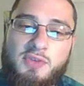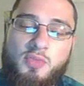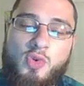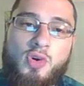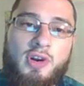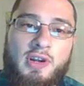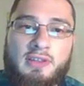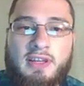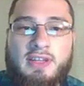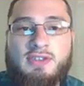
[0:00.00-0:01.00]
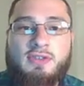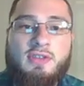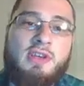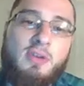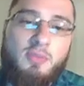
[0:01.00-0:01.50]
of it more and
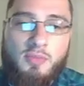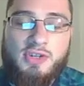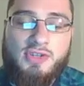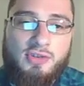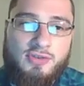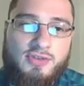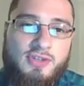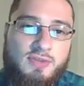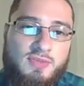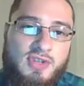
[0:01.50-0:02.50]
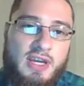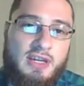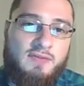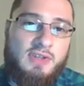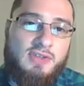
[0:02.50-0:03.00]
less the muscular system
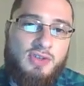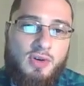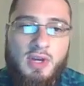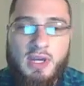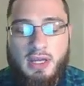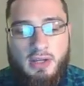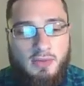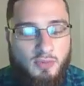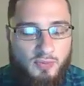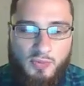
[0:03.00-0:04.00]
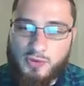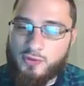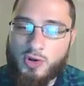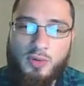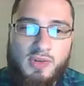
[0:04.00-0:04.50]
side of it. So
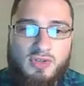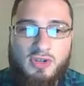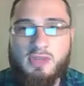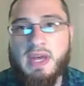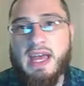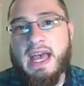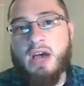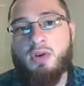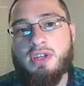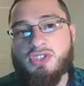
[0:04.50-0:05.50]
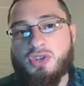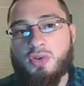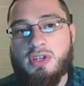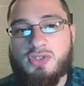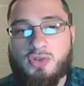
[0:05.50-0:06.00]
before we talked about how it's
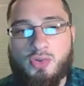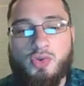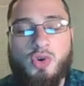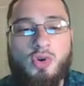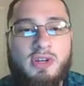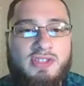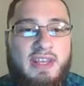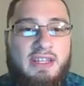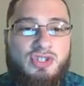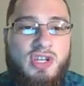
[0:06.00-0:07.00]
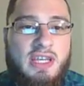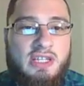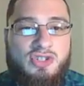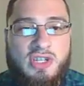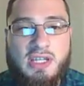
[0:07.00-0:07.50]
going to cause that
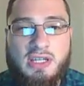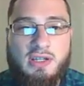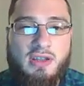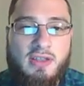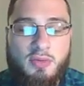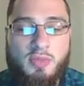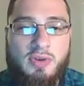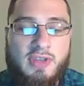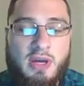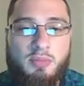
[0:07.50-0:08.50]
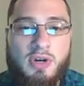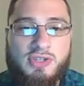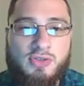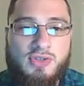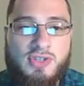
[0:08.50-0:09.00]
change in the that
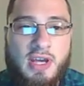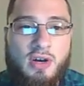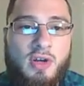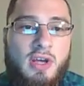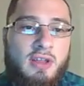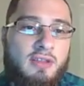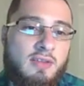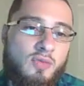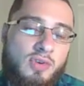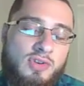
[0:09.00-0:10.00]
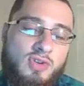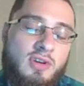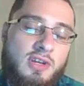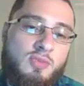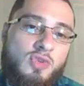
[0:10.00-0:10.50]
muscle cell, we're
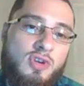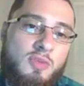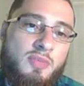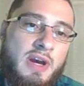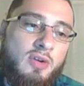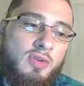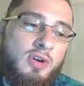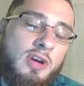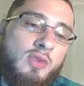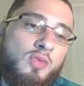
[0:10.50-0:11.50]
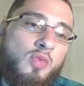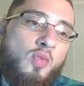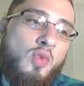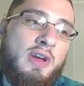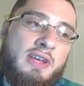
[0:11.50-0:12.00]
talking more about all right,
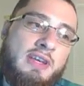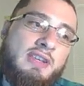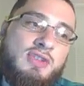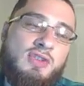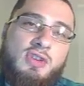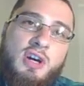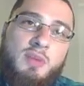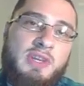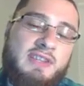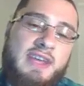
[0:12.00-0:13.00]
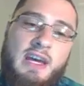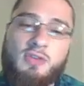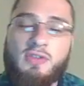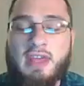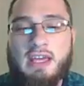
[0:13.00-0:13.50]
what is coming
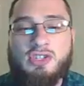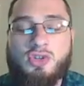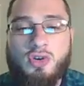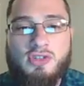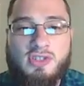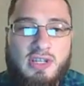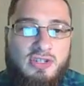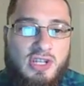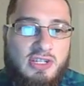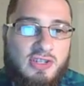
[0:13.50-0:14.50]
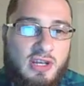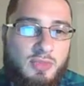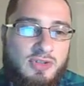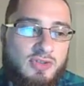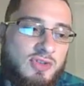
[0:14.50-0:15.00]
down that is causing that change in
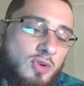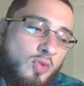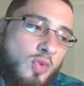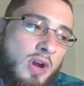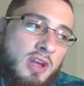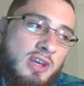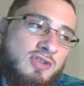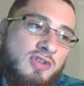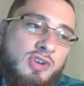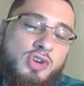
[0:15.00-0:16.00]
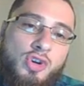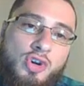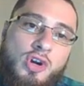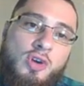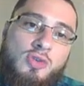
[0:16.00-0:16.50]
that muscle cell? What is the
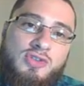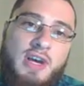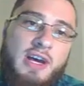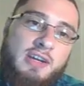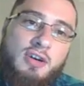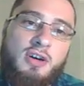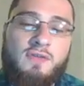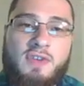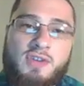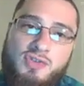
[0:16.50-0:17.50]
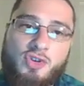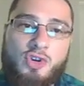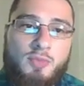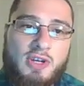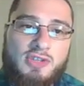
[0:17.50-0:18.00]
neuro side of this
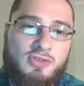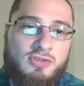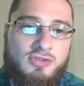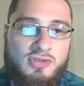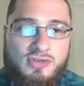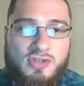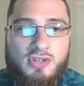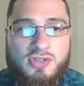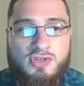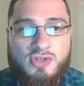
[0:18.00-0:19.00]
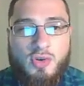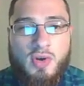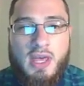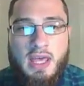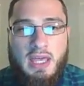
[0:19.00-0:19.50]
neuromuscular junction? So